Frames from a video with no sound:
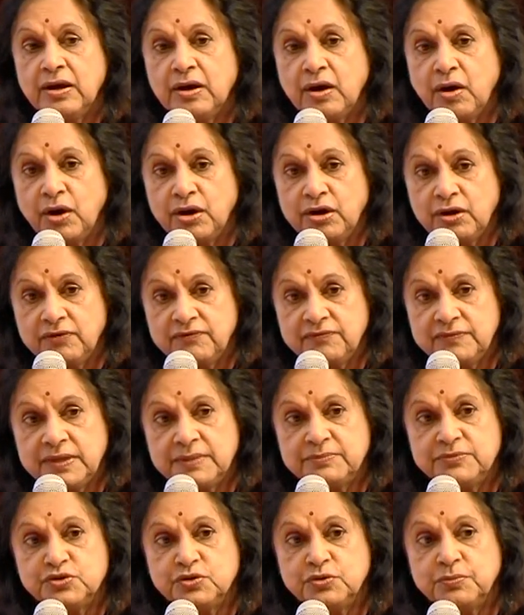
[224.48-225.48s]
All of
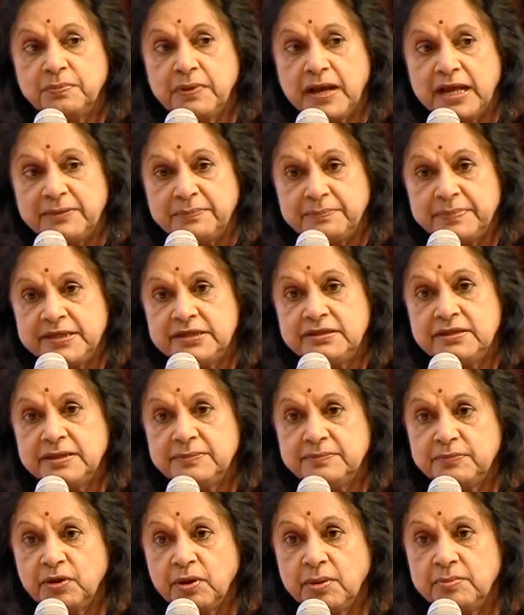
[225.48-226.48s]
them should palpate the
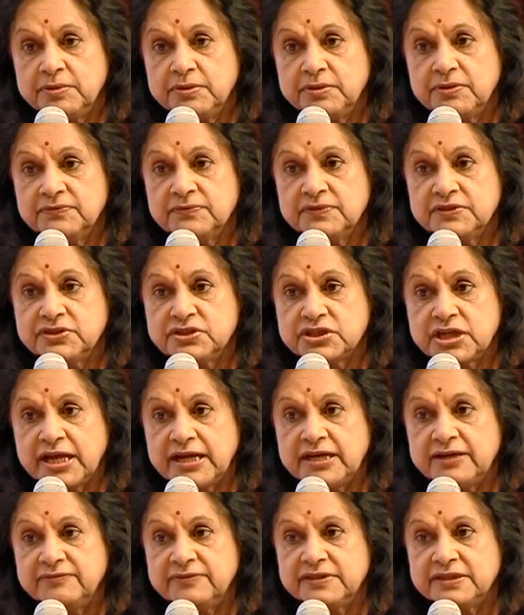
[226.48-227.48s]
abdomen of the
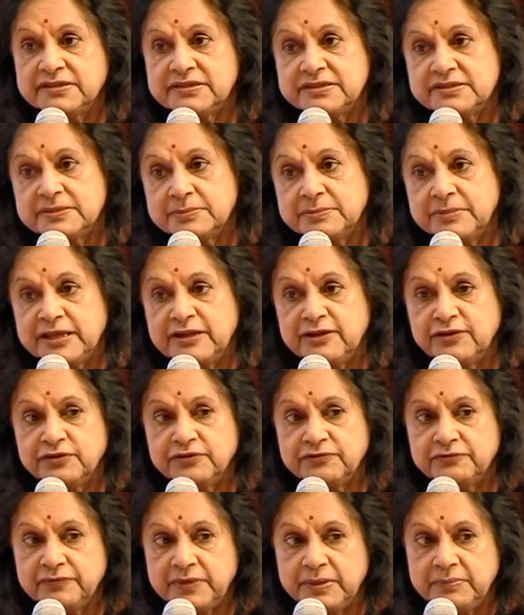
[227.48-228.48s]
child, whether it's a male or
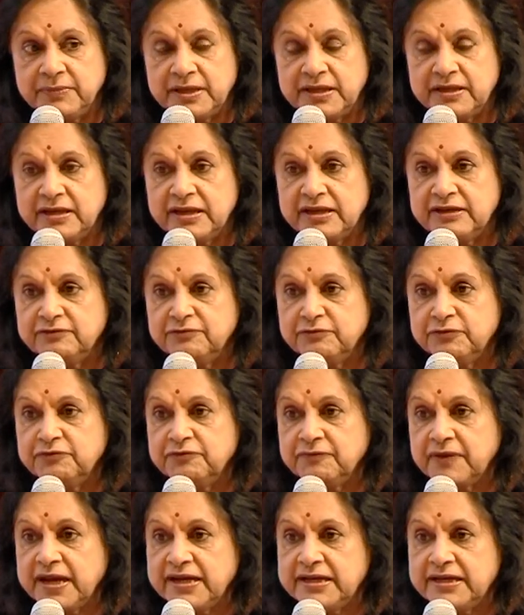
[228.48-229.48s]
a female, and if you
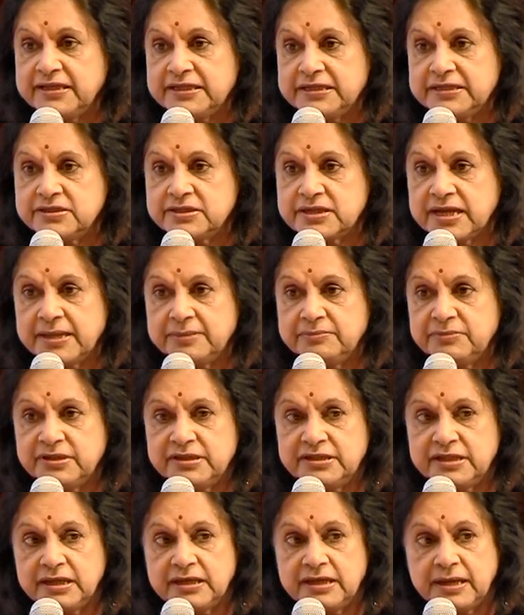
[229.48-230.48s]
find any time
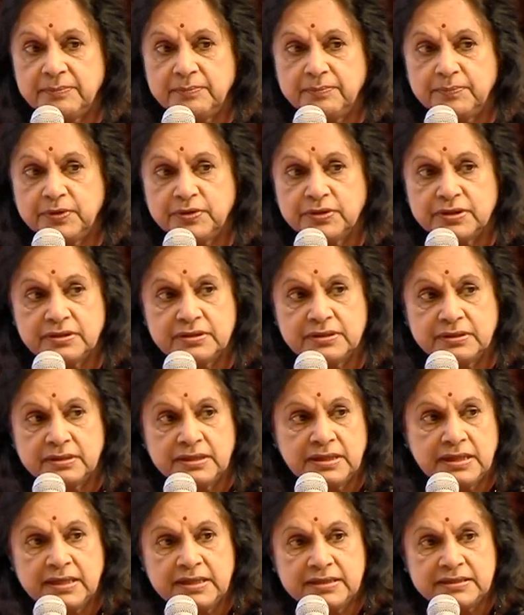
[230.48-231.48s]
renal lump or a
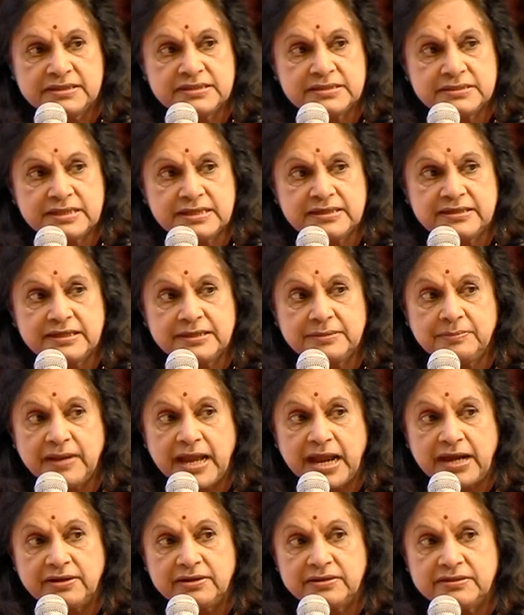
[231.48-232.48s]
distended
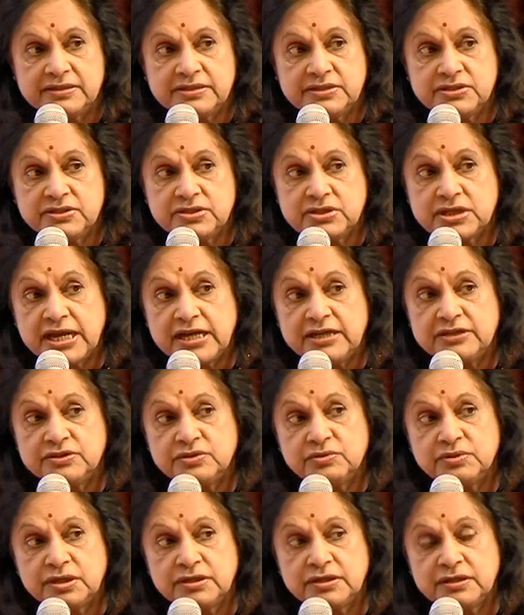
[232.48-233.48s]
bladder, this child
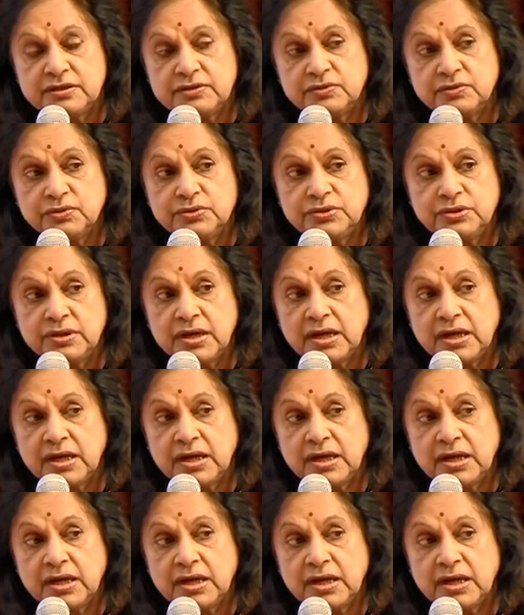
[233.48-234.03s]
should undergo